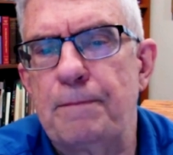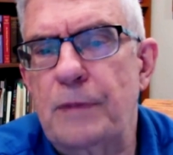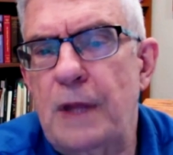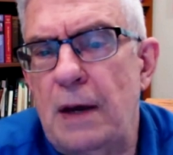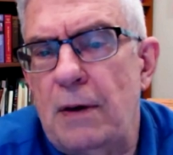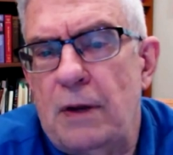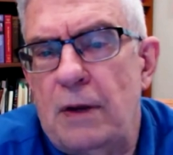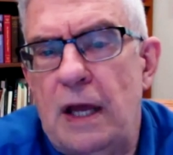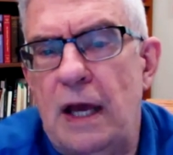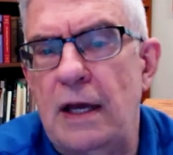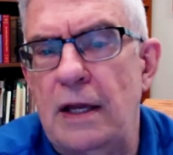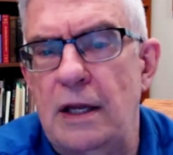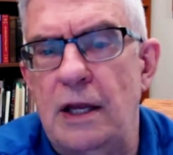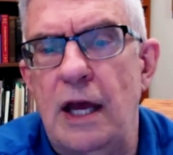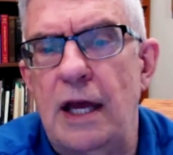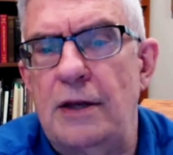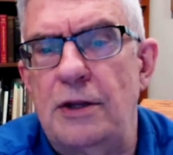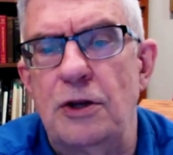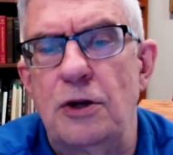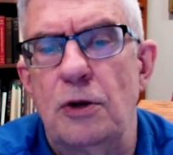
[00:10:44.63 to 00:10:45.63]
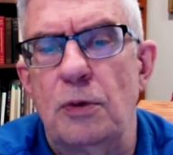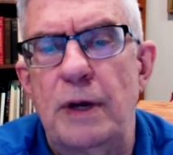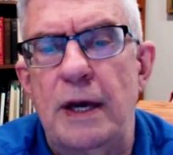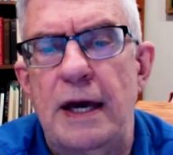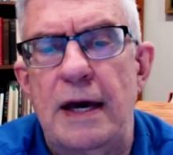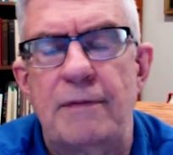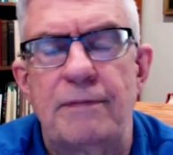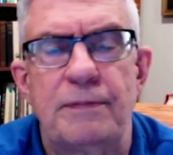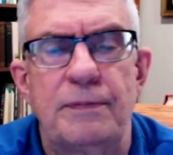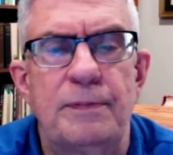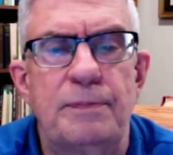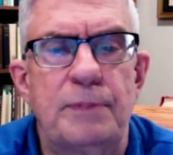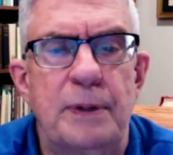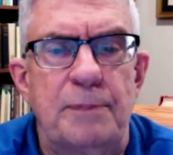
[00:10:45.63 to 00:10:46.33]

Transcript: we have